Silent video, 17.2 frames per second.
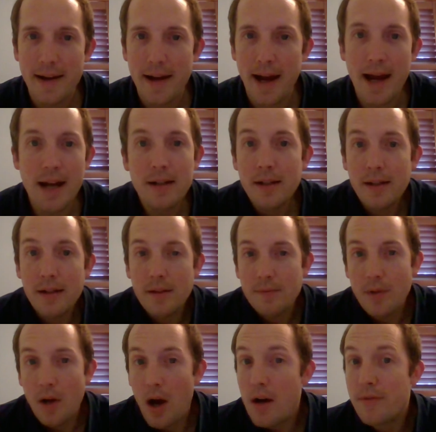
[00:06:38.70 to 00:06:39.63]

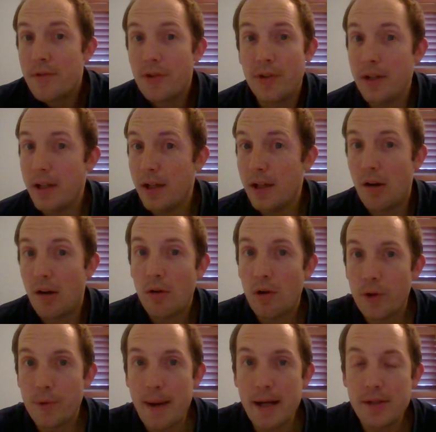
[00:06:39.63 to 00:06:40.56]
And obviously, it all
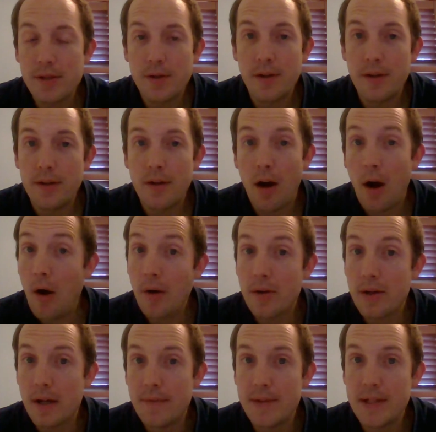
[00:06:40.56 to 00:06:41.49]
goes back to the
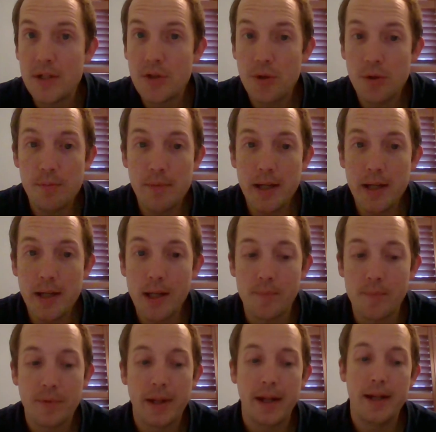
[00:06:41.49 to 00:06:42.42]
heart of these two
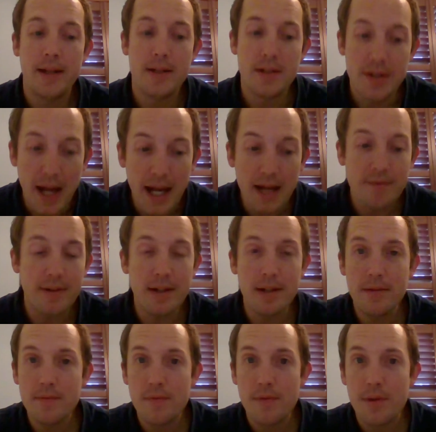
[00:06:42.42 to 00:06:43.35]
men.
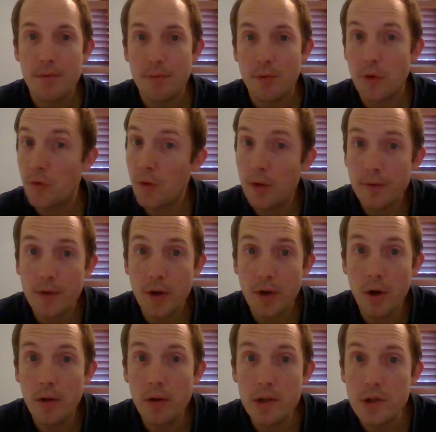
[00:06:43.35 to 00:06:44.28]
David was full of
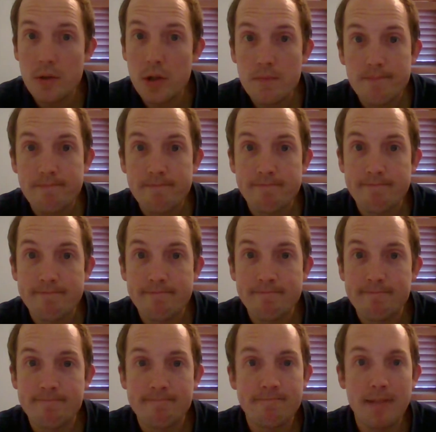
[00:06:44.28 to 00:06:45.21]
courage.
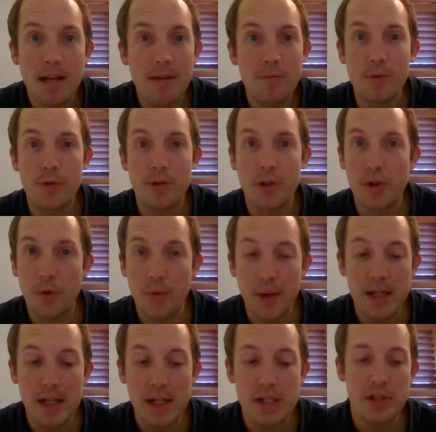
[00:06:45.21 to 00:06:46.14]
David was a
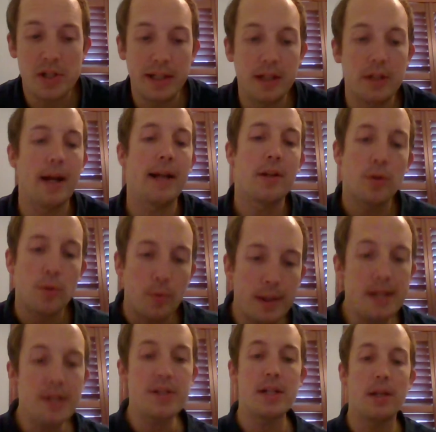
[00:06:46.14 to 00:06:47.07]
courageous leader. And the
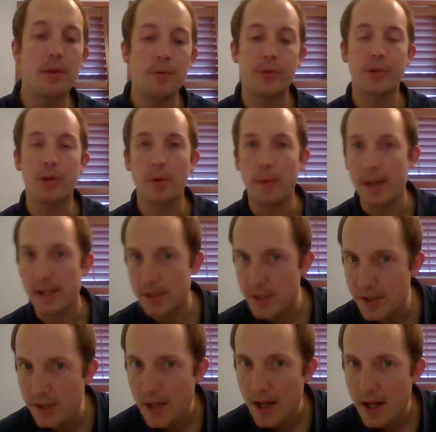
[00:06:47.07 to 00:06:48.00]
reason he was
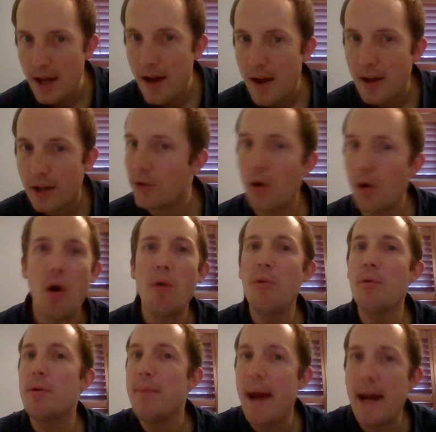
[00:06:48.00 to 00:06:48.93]
courageous goes
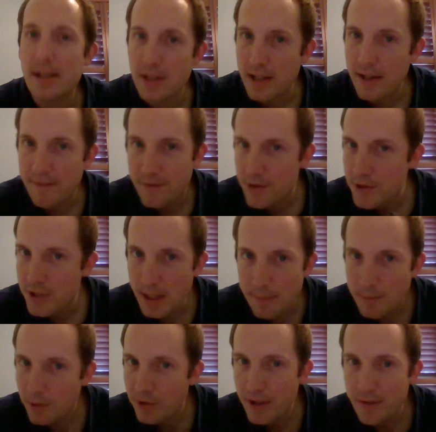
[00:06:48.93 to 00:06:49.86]
all the way back to that 1
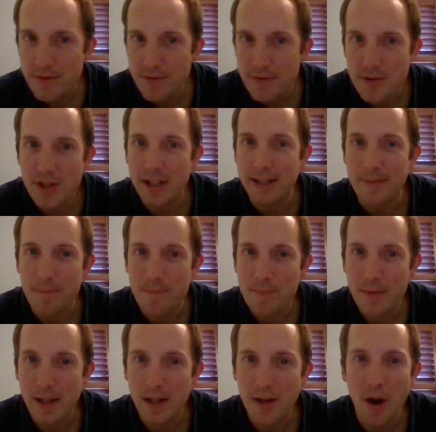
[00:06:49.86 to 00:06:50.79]
Samuel 17,
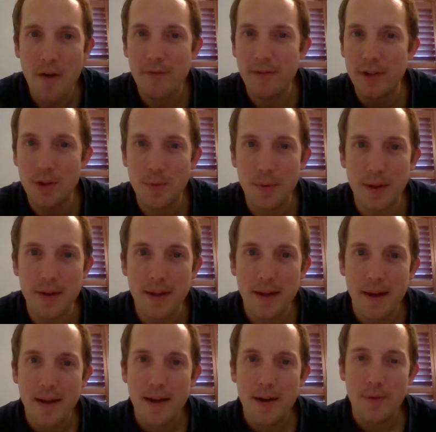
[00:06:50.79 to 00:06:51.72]
that conflict with
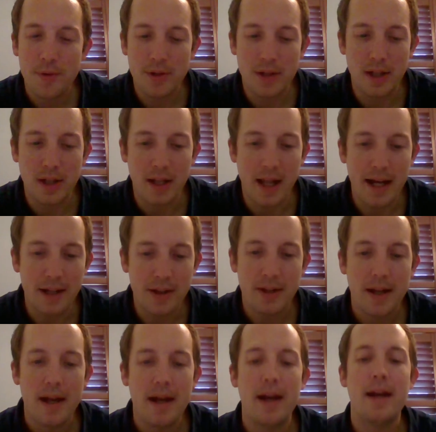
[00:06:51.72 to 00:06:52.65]

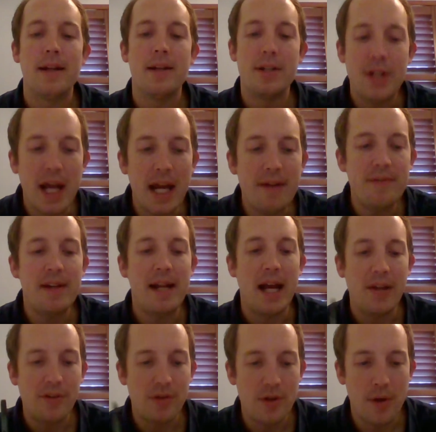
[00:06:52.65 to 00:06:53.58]
Goliath. David
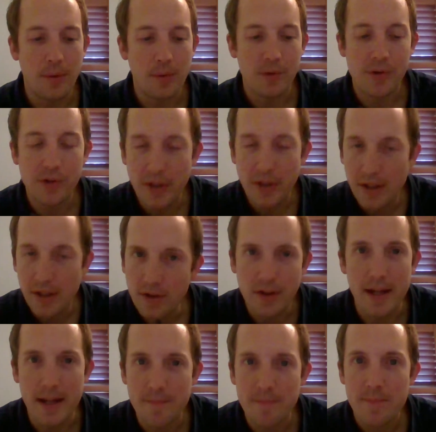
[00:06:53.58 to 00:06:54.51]
has known since
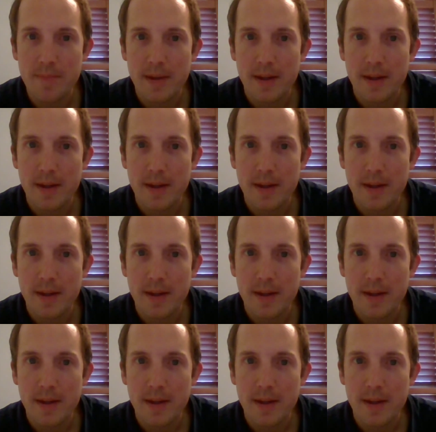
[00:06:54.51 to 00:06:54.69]
then